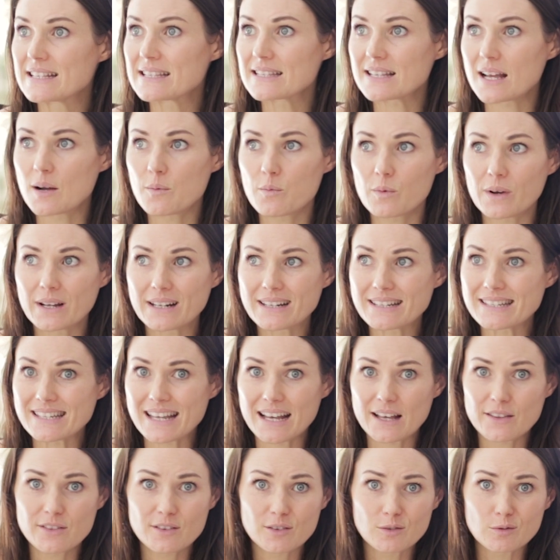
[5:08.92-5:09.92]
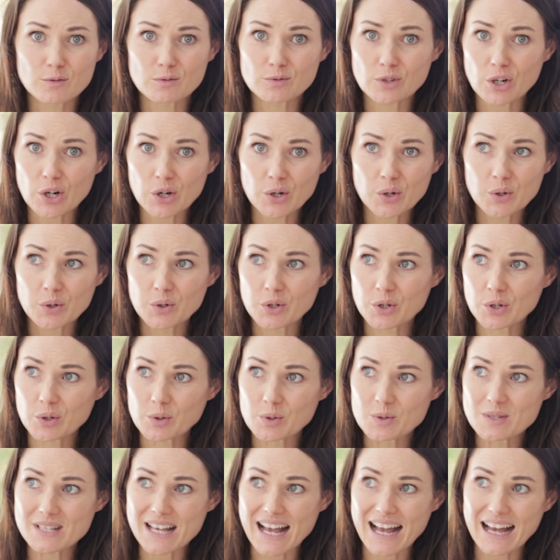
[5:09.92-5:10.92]
someone down the road
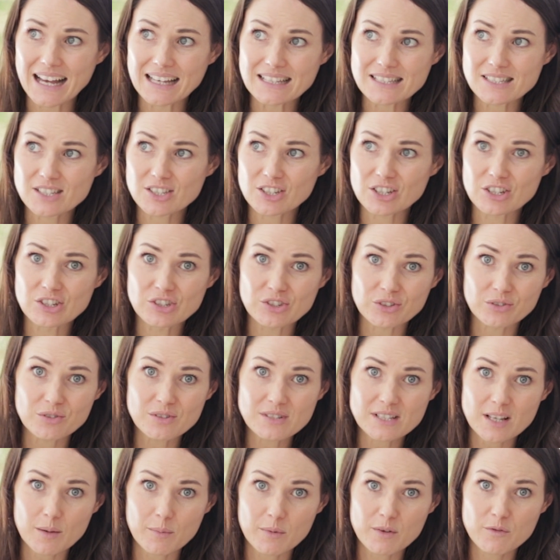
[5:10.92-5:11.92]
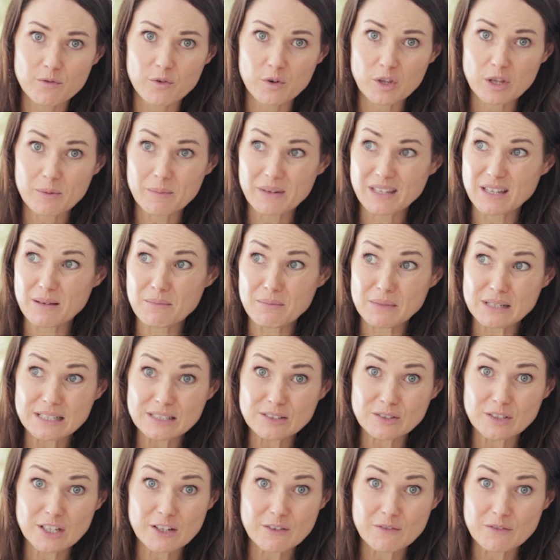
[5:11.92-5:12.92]
who's asked you to do something for them and you might
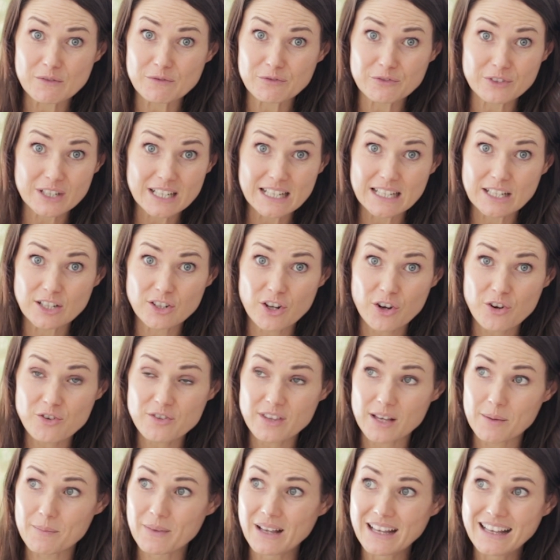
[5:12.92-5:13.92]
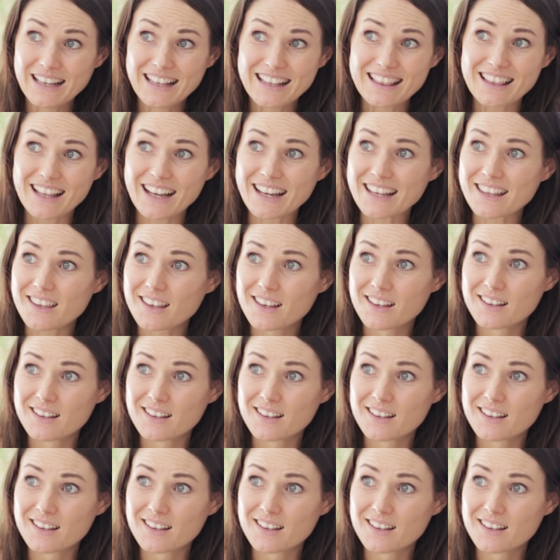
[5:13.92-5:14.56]
not even freaking know them. Like,